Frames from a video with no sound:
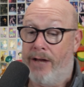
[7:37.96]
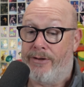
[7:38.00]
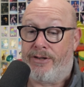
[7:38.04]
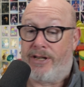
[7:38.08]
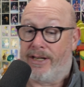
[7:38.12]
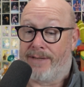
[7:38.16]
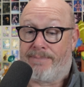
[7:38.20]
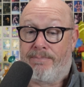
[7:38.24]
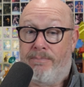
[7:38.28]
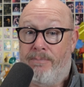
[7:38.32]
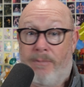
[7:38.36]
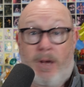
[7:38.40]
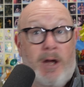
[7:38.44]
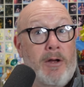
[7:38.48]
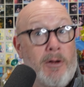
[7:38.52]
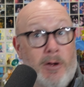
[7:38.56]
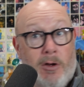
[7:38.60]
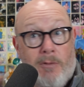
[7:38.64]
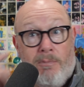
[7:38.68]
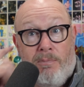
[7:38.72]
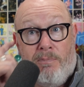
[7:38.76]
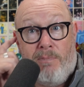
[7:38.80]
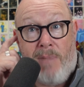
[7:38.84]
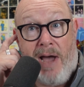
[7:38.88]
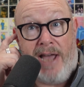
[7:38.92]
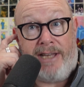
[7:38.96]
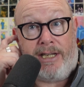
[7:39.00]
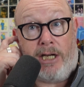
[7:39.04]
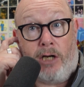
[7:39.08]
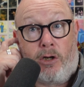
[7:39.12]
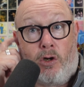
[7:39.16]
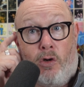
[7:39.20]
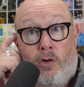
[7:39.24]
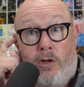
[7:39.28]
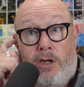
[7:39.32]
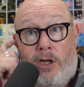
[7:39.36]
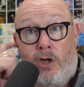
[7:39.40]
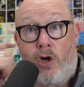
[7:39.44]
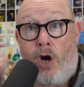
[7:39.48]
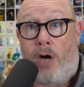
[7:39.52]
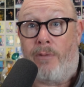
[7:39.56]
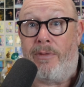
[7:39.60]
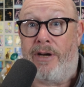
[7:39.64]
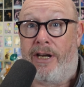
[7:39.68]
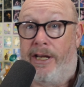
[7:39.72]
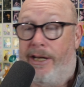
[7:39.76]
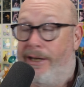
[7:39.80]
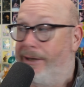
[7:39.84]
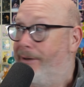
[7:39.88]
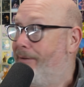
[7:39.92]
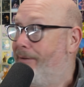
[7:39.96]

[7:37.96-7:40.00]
just make good comedy.